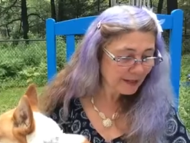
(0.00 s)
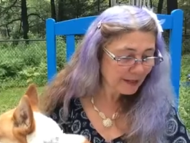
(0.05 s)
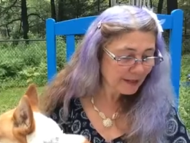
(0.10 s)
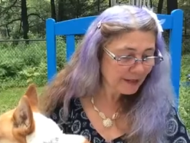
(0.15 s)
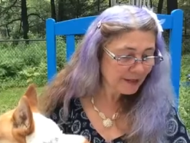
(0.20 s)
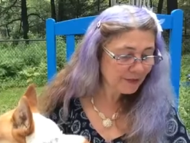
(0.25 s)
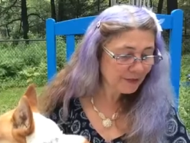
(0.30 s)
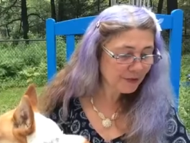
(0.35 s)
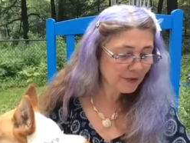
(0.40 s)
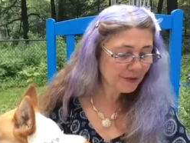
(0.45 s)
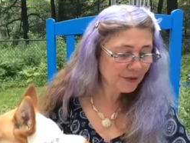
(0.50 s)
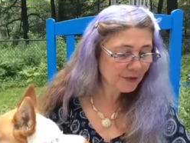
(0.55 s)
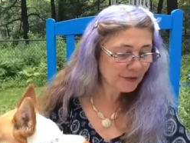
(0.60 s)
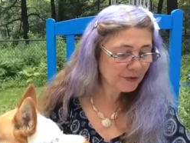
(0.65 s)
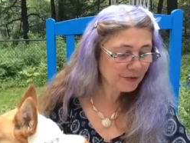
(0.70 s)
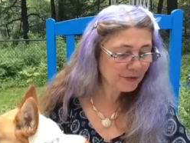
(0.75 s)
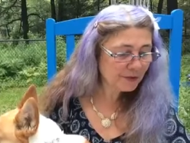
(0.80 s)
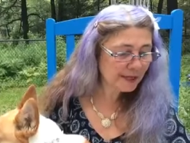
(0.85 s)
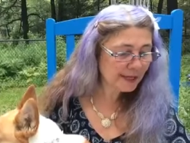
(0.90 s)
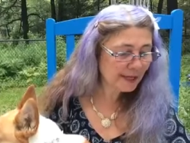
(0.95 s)
It's for
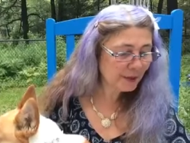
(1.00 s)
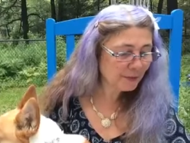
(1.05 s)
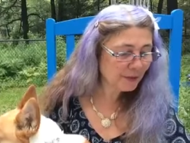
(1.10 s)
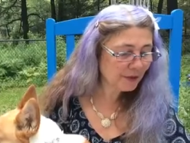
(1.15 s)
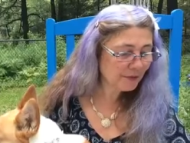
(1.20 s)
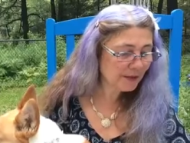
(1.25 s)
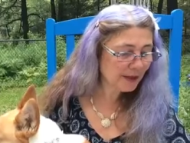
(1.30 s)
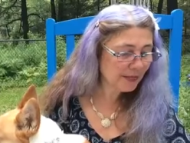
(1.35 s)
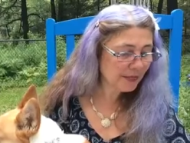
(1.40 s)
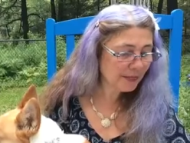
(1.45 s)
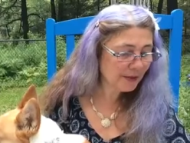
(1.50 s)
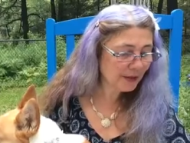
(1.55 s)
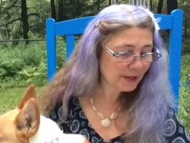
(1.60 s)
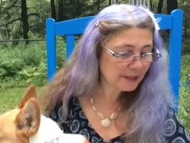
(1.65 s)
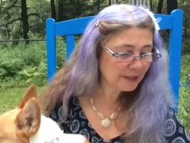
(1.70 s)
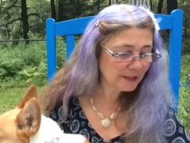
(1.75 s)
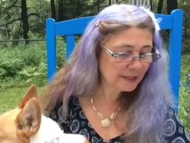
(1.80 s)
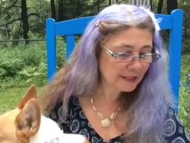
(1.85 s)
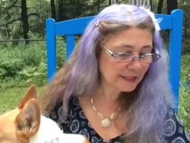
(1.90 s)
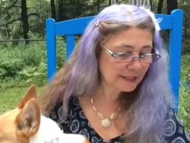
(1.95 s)
those who can't prevent
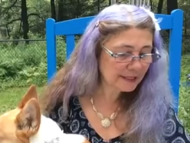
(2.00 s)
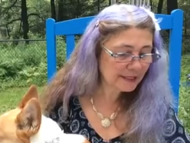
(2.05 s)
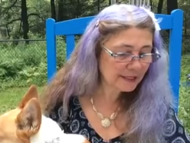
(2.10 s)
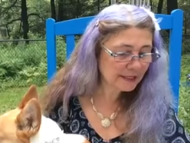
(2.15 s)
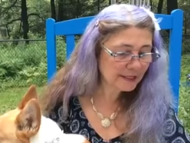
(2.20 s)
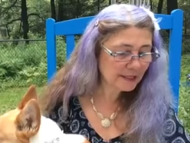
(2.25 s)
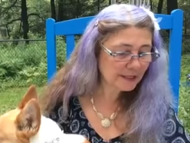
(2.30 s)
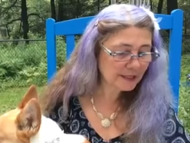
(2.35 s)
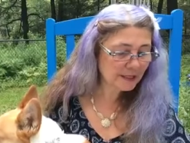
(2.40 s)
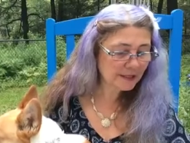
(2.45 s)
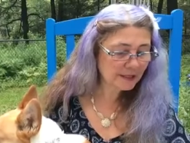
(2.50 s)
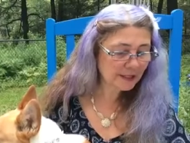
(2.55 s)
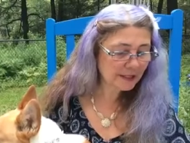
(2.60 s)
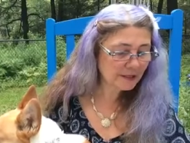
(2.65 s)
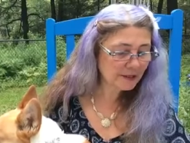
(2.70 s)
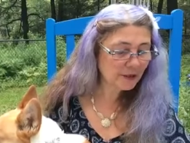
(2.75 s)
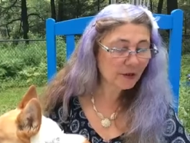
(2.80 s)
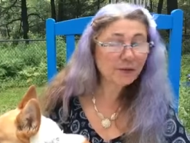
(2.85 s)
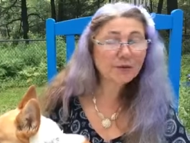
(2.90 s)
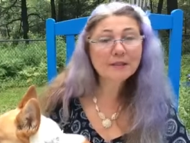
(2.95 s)
thoughts and ideas that they
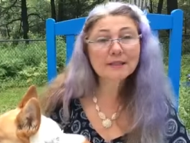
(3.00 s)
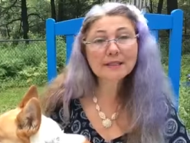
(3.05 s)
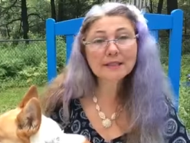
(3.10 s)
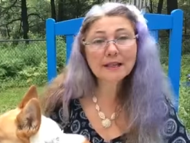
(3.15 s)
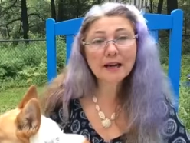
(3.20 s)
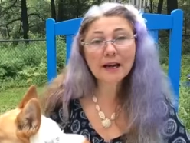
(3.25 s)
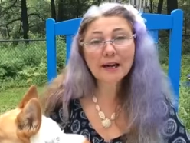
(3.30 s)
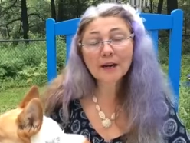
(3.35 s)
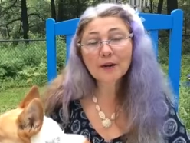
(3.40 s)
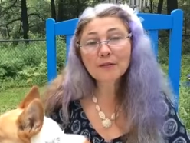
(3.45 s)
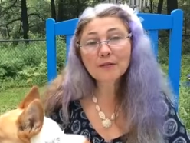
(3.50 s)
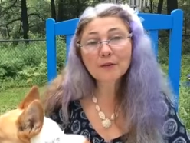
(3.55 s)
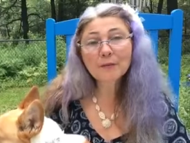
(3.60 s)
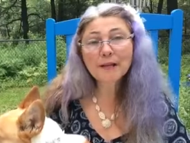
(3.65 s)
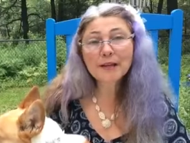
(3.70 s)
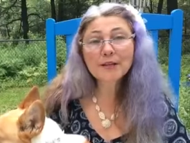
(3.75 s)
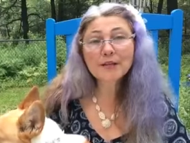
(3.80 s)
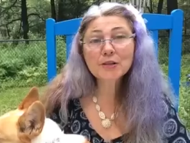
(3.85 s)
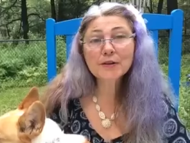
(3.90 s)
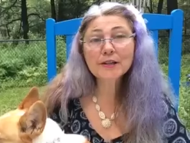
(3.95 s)
don't desire from
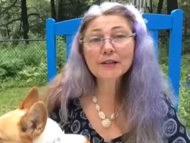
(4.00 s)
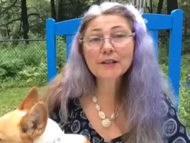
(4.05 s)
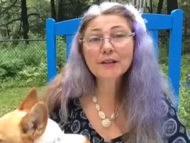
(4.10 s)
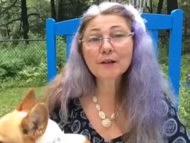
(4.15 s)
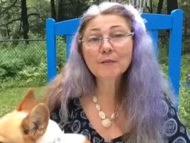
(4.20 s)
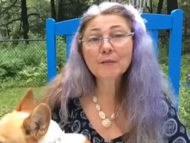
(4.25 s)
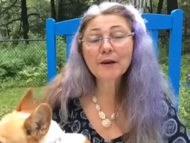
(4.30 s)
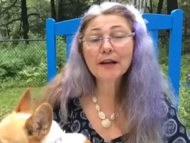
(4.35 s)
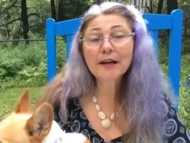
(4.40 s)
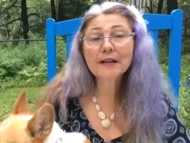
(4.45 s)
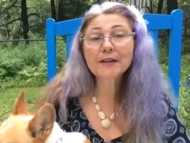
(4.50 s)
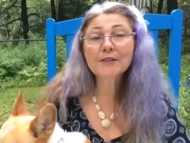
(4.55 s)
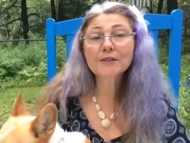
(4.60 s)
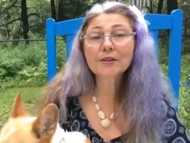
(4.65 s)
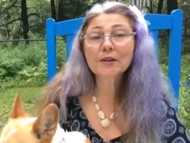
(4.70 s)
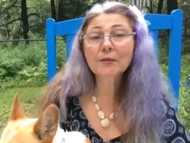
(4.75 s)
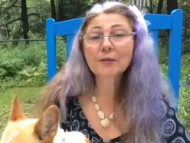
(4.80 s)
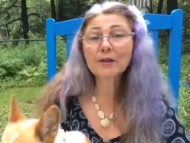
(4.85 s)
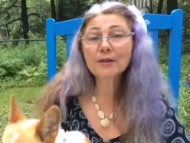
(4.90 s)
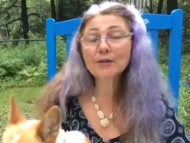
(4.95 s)
entering their mind.
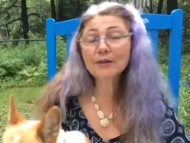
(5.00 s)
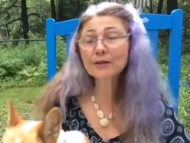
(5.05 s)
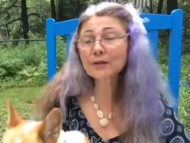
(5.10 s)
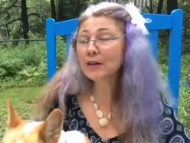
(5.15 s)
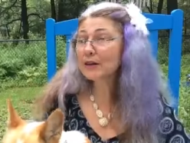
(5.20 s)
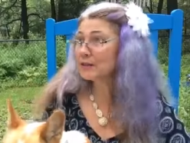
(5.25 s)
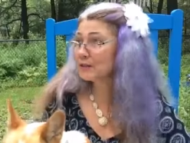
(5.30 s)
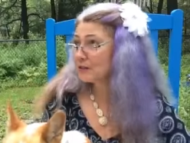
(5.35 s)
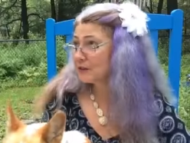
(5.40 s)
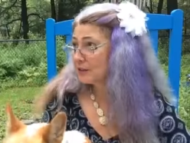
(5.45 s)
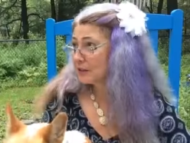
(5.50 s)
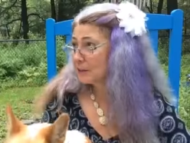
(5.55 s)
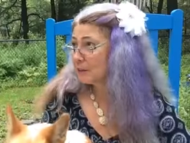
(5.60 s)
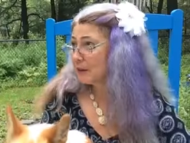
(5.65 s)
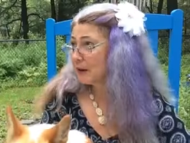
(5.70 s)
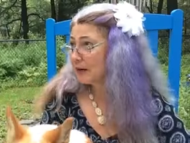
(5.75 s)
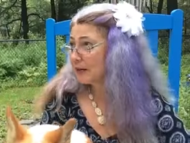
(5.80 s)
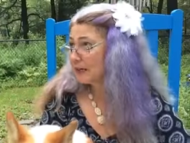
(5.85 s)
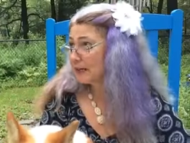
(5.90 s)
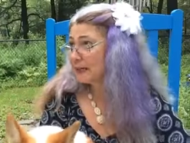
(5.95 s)
So when your dog starts
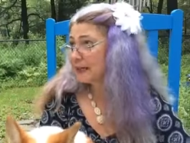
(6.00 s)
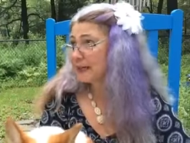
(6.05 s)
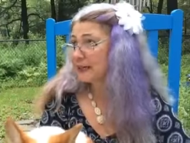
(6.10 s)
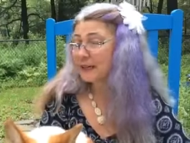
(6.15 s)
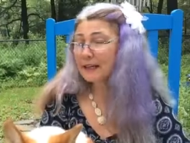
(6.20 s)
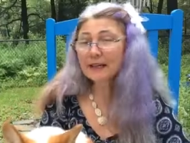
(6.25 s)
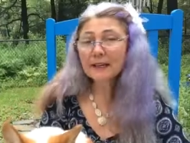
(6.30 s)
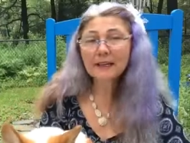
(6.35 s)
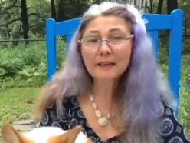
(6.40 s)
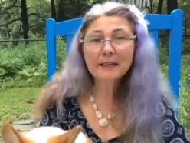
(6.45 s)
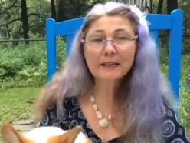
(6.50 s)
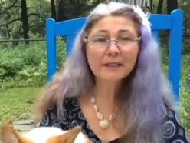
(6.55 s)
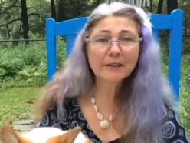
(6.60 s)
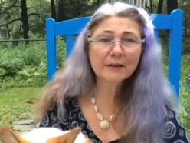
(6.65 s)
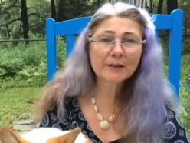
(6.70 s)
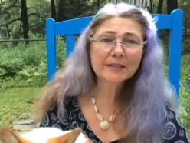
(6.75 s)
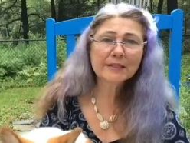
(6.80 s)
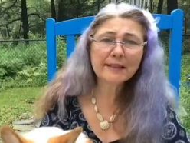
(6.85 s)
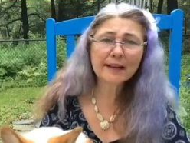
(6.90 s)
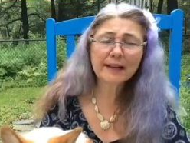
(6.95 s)
barking, you know,
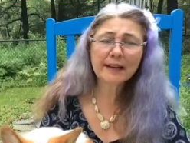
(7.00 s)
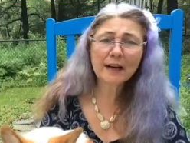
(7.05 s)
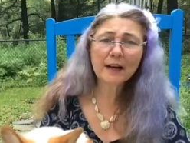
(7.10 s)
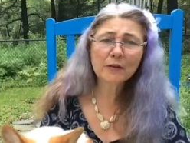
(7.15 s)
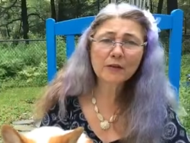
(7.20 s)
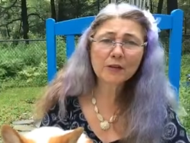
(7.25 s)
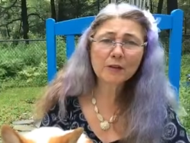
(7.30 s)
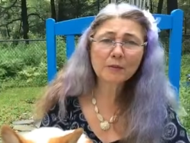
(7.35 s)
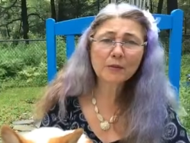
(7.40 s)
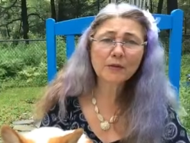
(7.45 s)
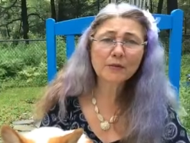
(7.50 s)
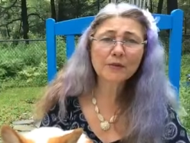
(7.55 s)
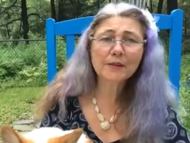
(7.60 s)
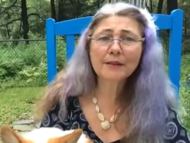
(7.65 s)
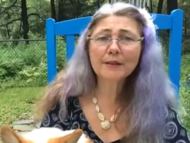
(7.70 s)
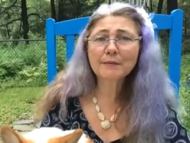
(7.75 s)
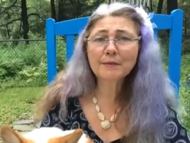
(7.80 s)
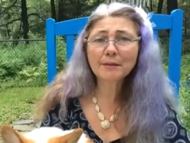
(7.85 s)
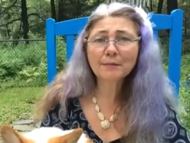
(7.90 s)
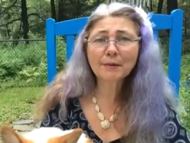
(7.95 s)
it's not comfortable for
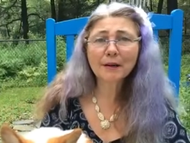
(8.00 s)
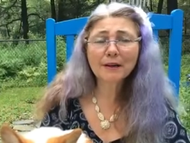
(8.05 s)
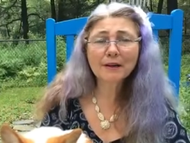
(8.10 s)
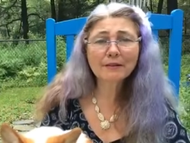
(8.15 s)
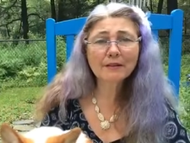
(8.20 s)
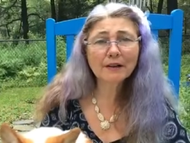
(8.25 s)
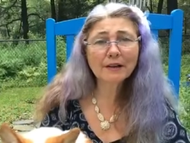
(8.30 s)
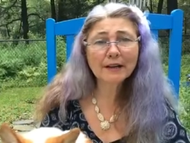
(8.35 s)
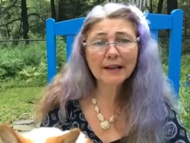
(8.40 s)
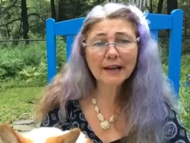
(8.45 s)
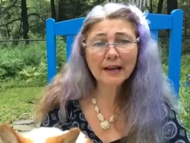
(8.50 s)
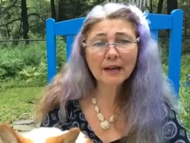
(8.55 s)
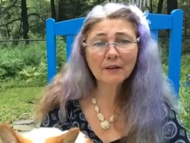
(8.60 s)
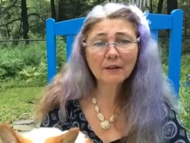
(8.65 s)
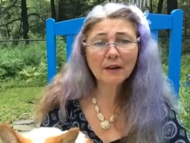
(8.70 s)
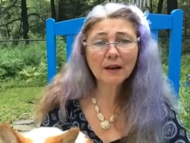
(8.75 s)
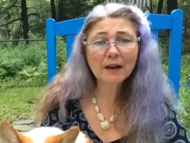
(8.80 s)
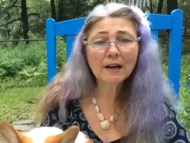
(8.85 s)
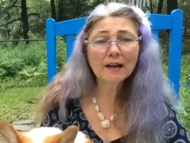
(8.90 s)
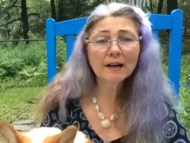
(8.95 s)
them to bark for an
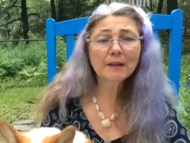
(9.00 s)
hour,